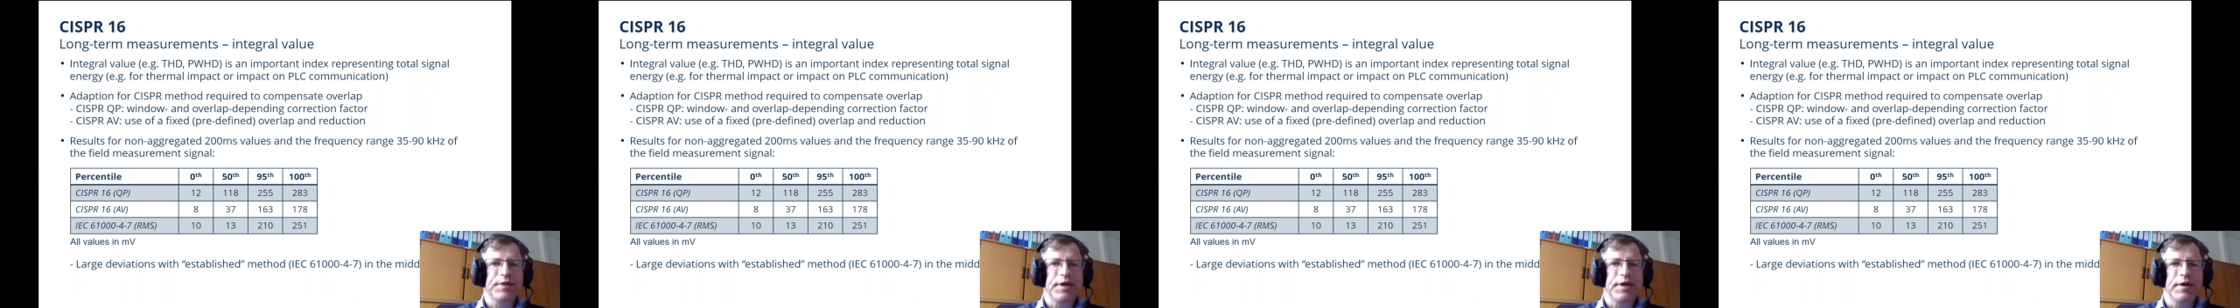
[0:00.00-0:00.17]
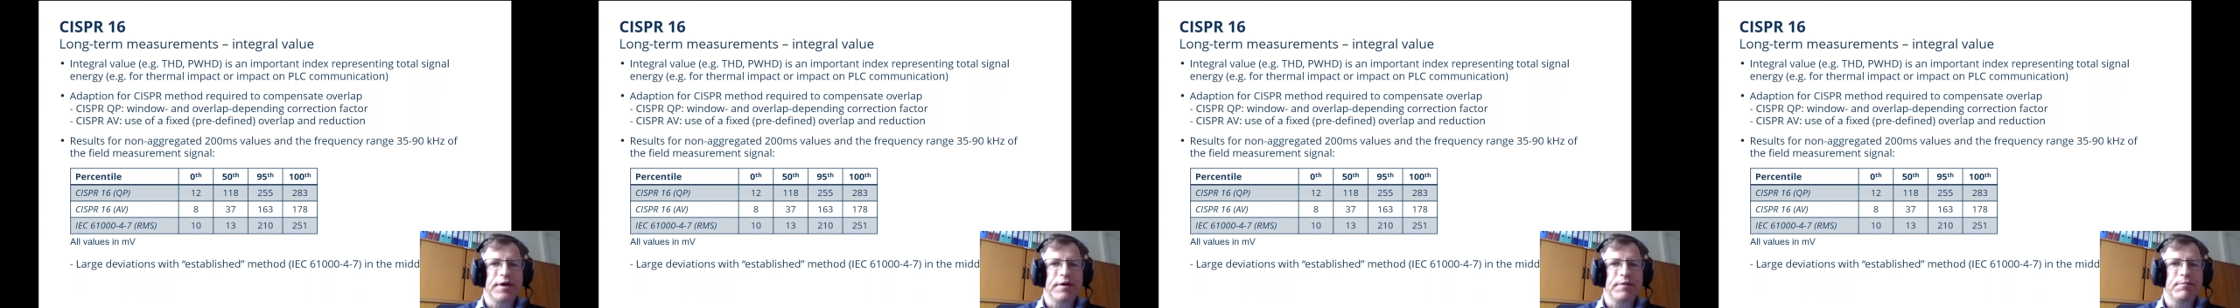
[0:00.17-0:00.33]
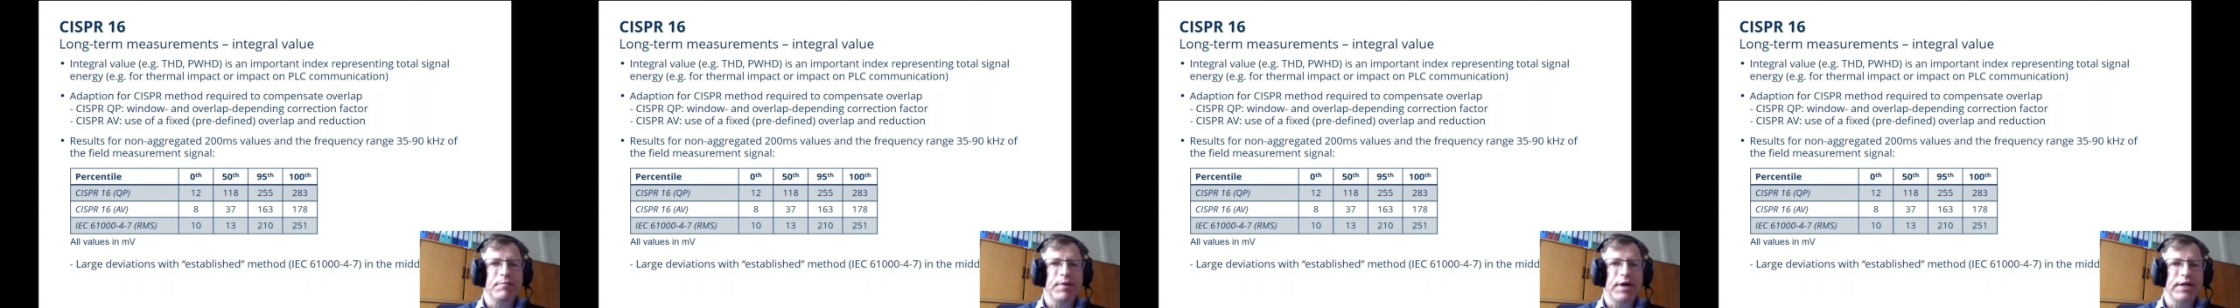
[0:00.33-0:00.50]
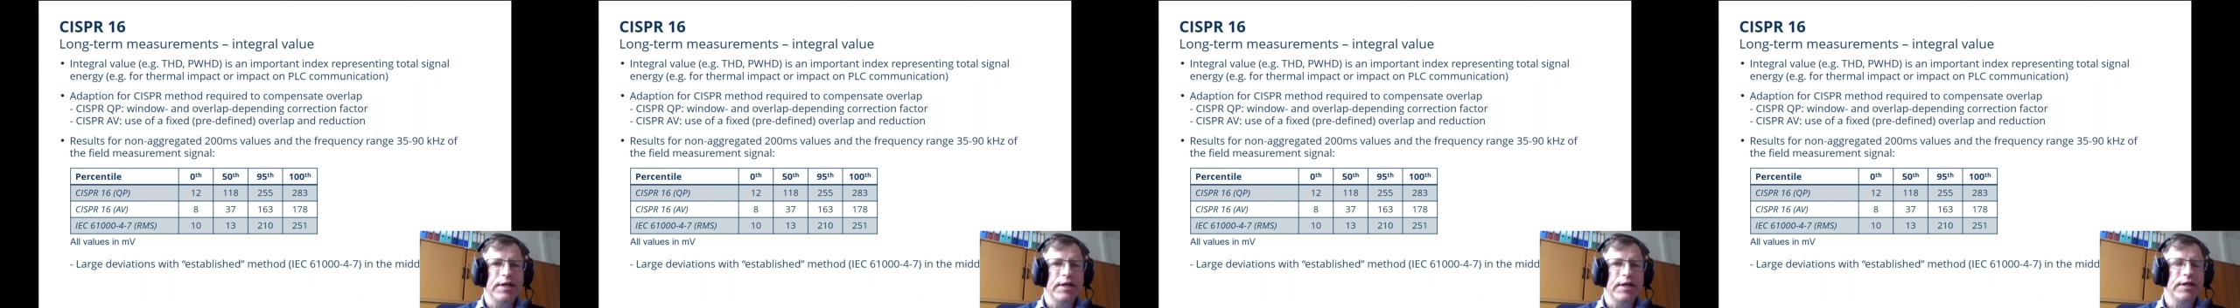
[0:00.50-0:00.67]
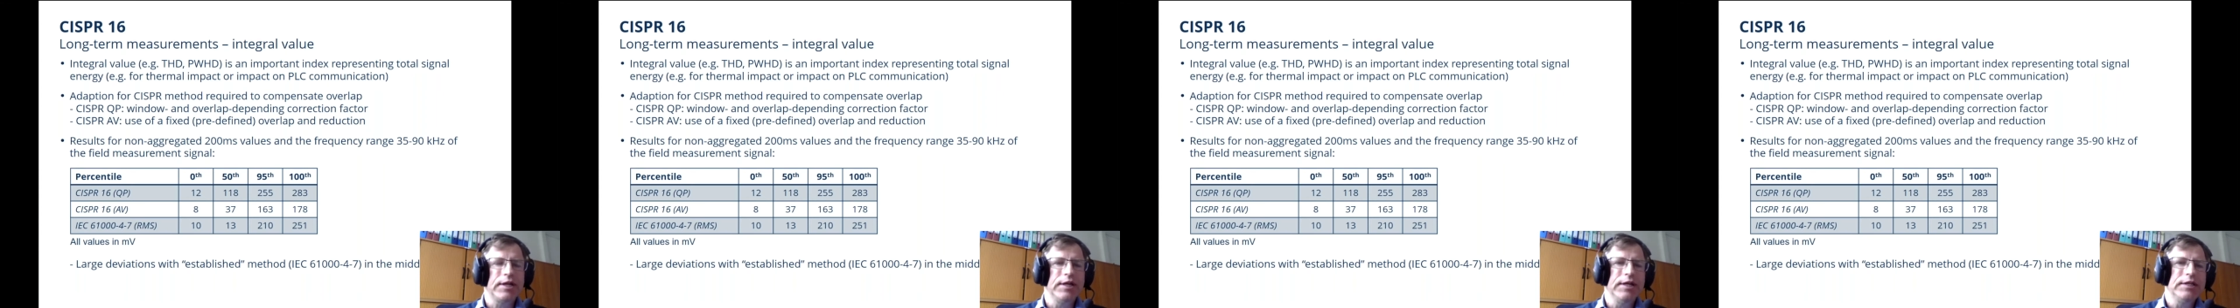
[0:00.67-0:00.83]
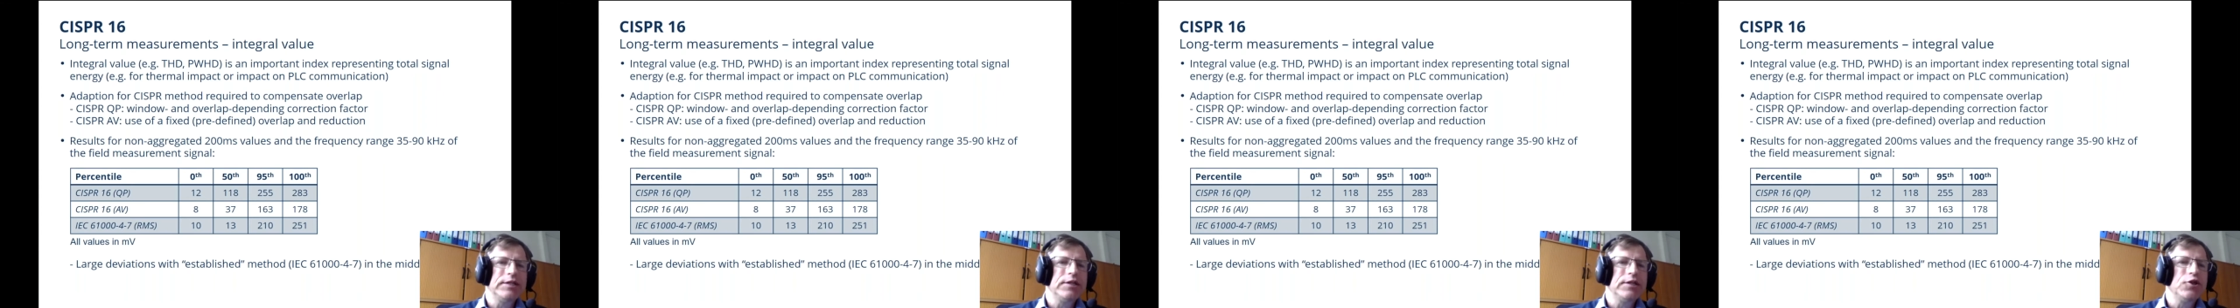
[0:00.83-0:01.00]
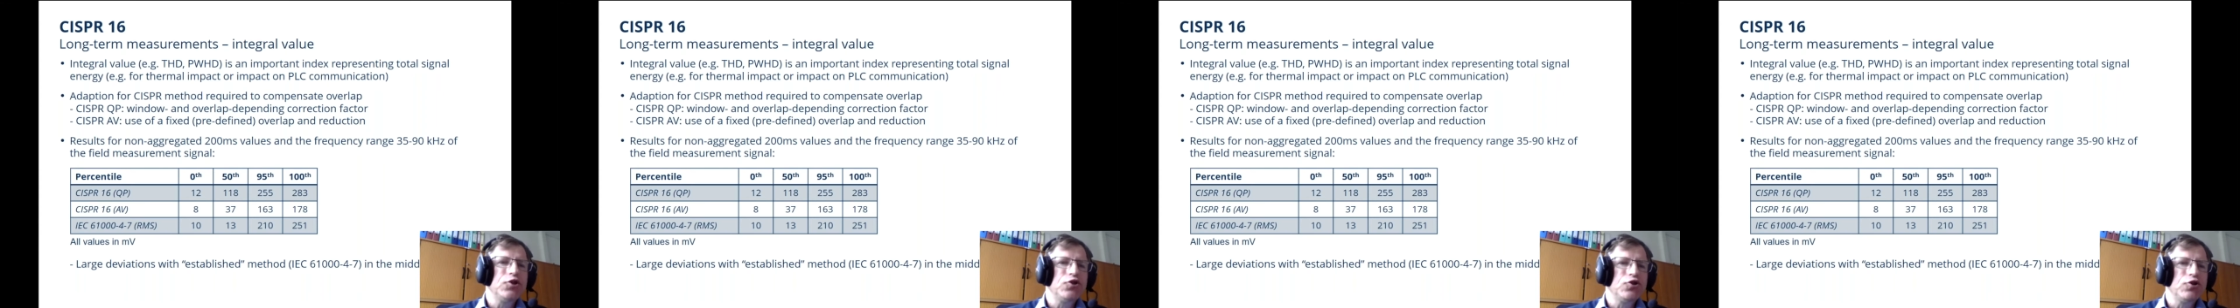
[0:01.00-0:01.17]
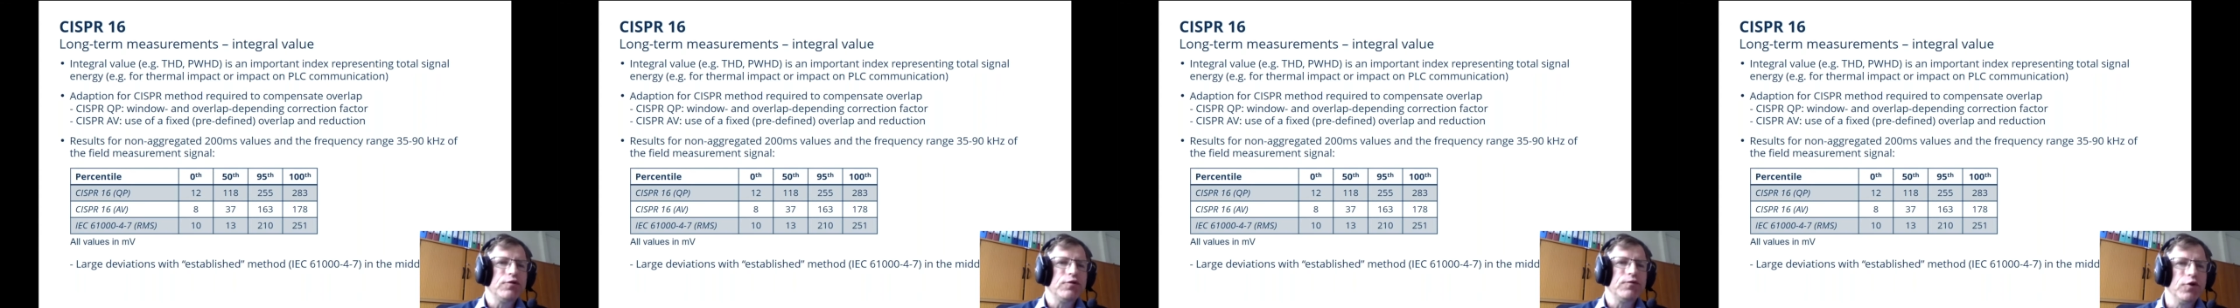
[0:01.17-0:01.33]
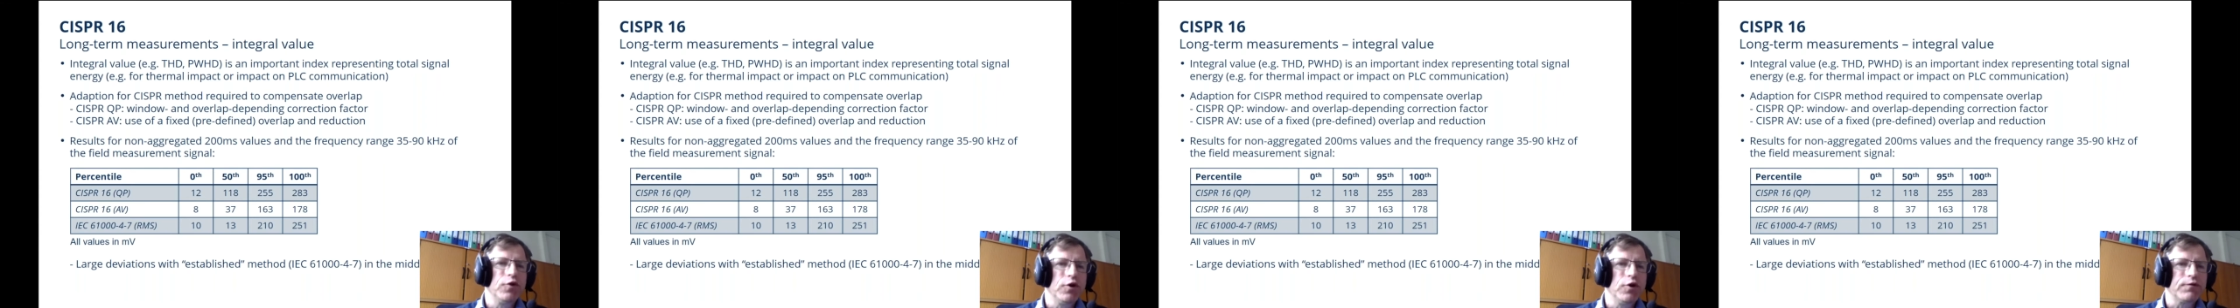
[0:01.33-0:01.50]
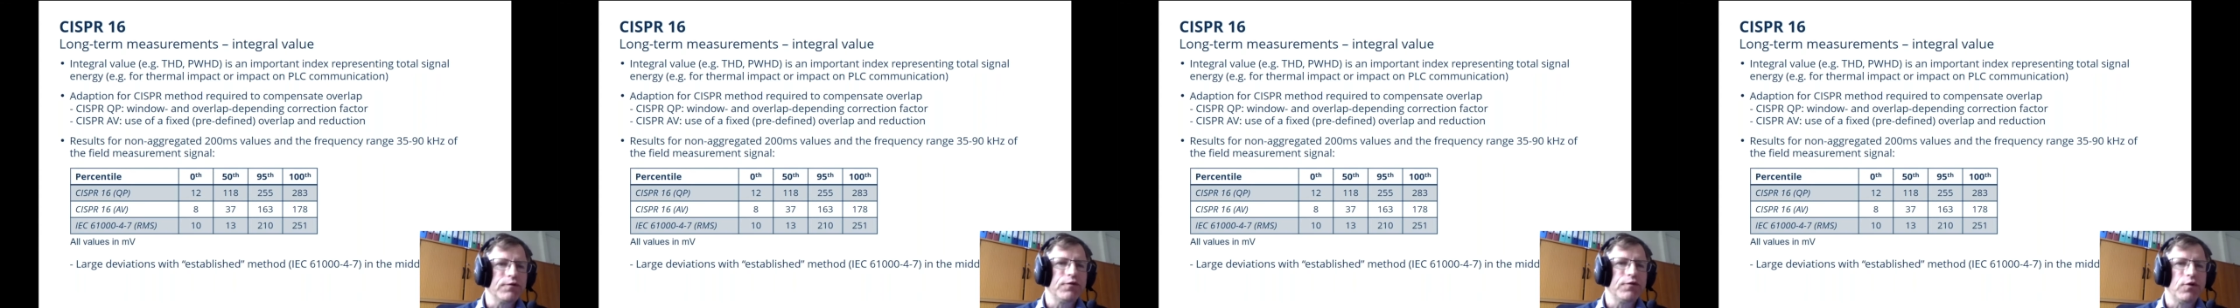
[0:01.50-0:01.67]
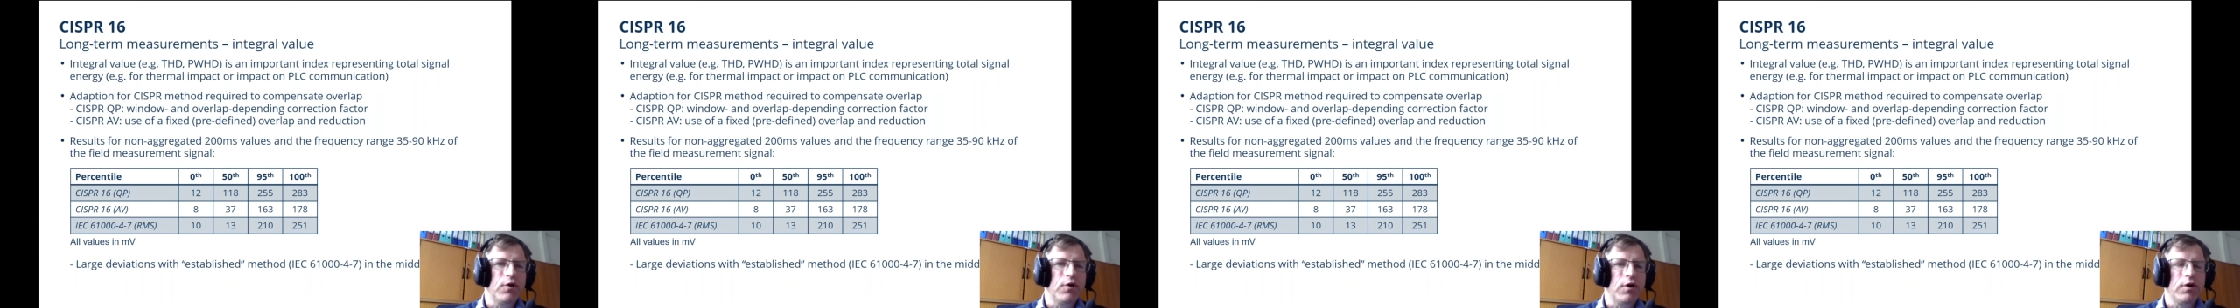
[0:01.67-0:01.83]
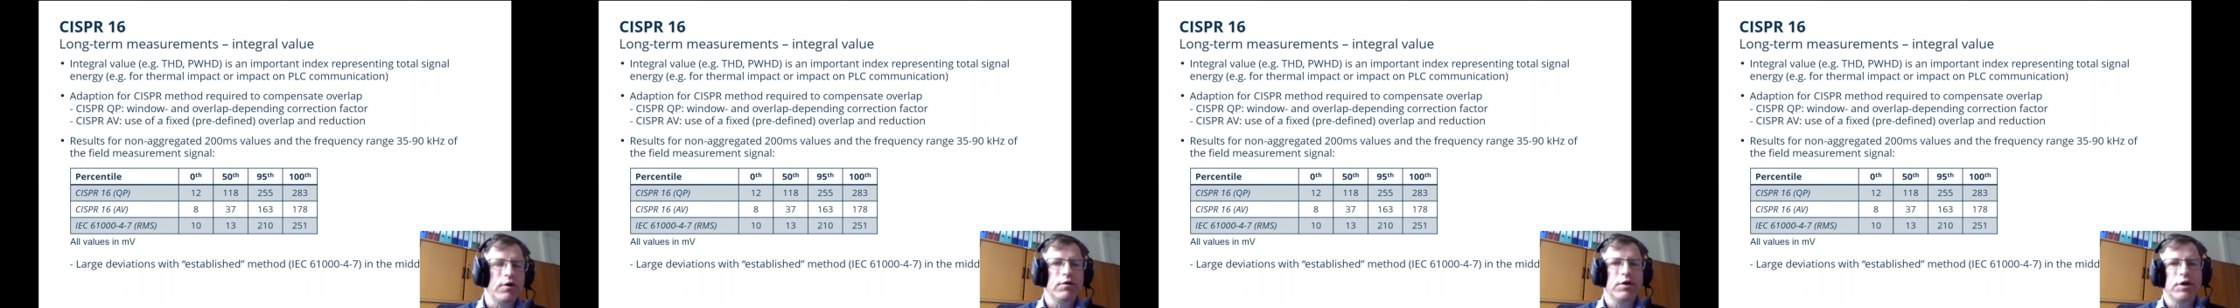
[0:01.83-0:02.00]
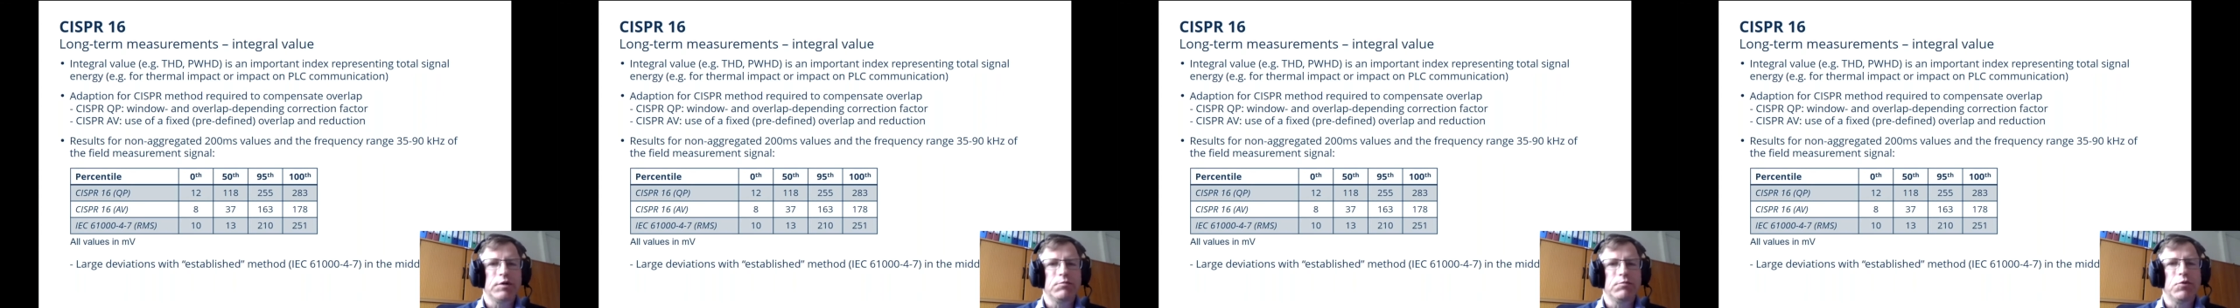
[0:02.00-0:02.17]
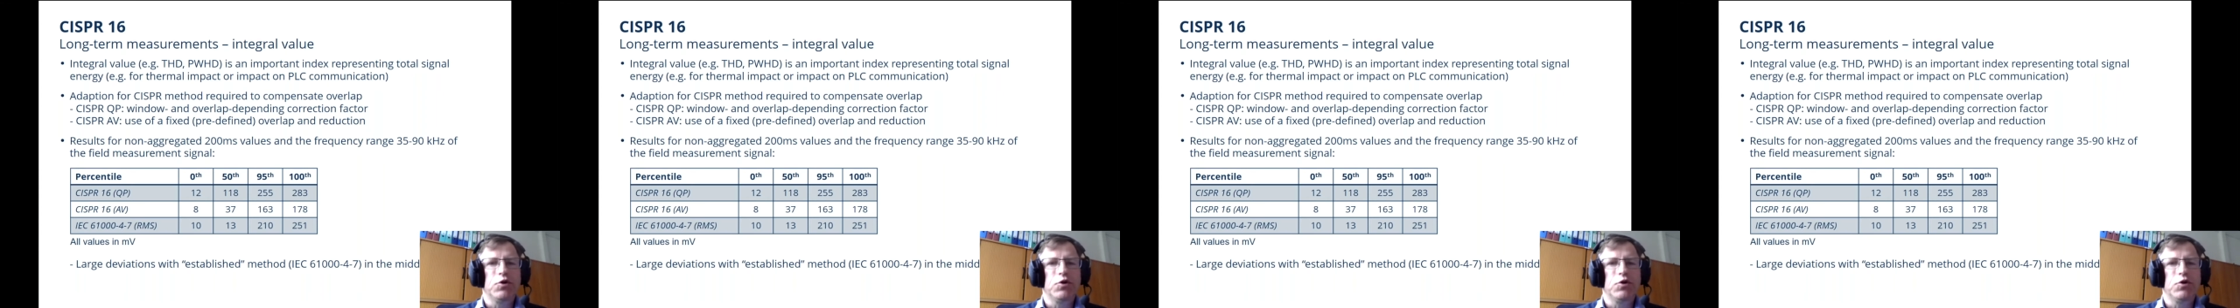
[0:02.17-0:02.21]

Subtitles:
Yeah, but at least it should work for